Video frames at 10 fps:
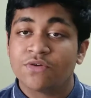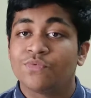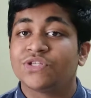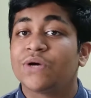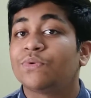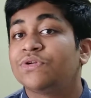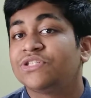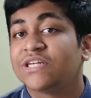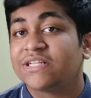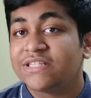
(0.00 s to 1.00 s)
which I want
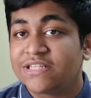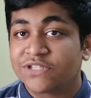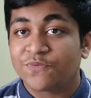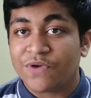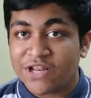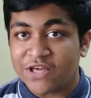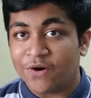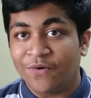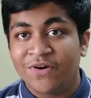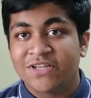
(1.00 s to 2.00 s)
to tell in this
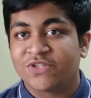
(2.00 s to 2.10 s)
video.